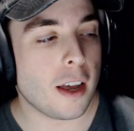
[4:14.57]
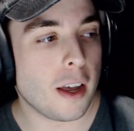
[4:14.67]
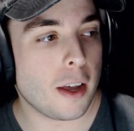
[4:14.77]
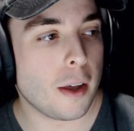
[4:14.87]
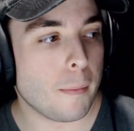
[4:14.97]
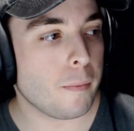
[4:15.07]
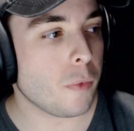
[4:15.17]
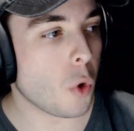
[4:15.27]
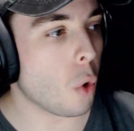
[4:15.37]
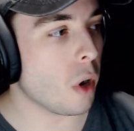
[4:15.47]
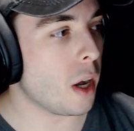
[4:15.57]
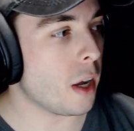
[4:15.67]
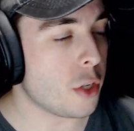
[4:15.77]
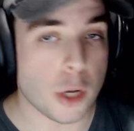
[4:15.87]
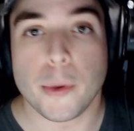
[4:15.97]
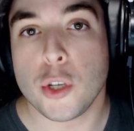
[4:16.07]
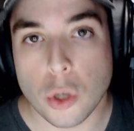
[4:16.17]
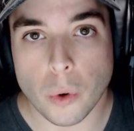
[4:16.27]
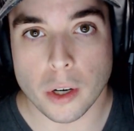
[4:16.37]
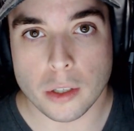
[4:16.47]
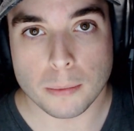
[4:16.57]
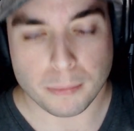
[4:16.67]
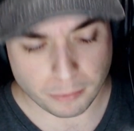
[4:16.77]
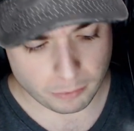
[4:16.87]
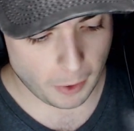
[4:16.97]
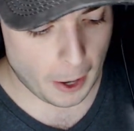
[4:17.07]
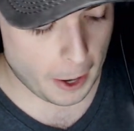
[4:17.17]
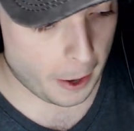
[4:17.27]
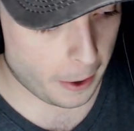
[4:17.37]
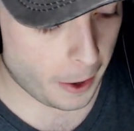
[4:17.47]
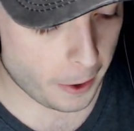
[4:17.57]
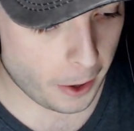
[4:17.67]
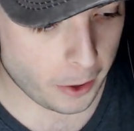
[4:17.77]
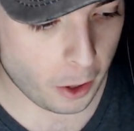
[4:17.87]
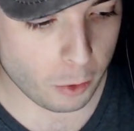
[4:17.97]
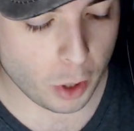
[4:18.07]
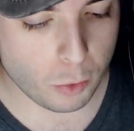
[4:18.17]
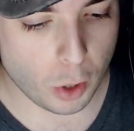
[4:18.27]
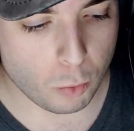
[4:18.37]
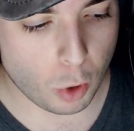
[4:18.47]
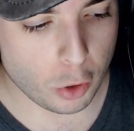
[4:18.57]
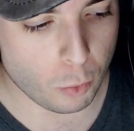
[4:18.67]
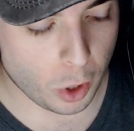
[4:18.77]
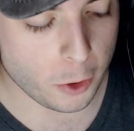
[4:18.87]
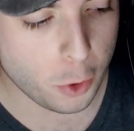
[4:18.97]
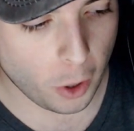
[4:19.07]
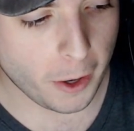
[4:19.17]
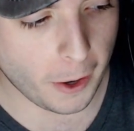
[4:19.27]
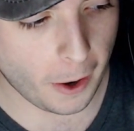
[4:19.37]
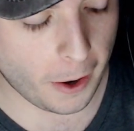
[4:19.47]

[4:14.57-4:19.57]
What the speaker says: Or Jimmy Stewart. No. When doing